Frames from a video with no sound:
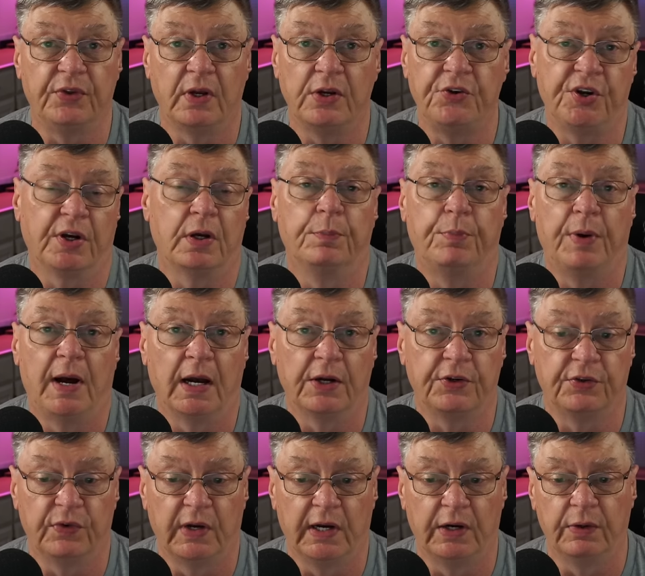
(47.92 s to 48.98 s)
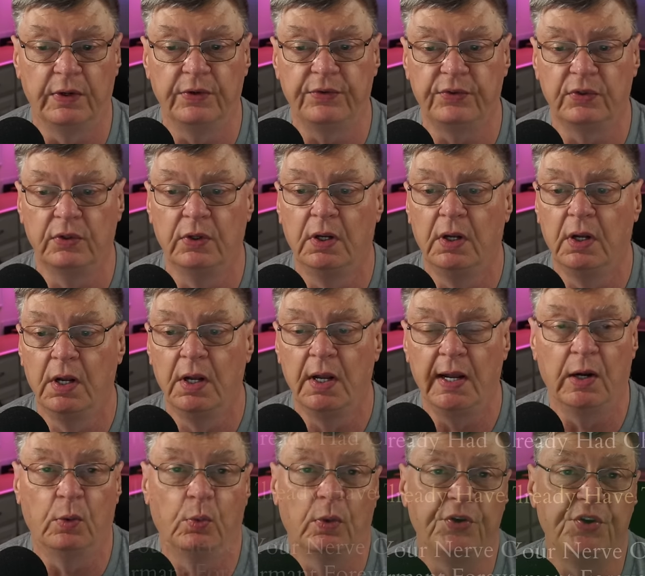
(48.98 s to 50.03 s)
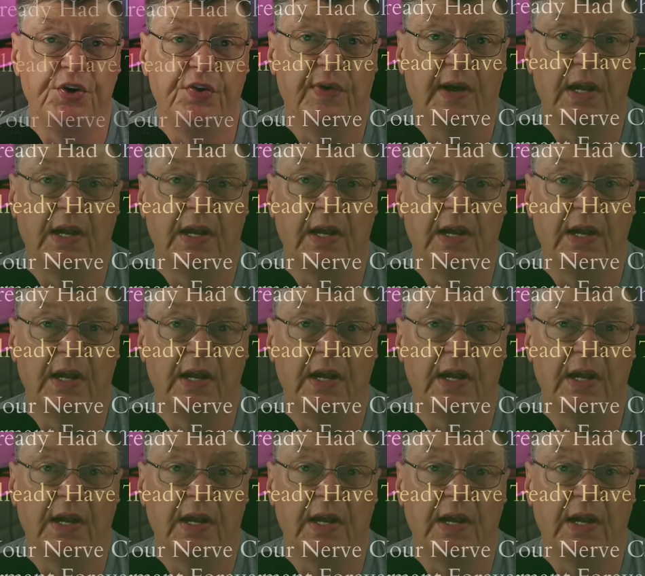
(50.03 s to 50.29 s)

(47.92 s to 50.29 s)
the chickenpox virus. And once you've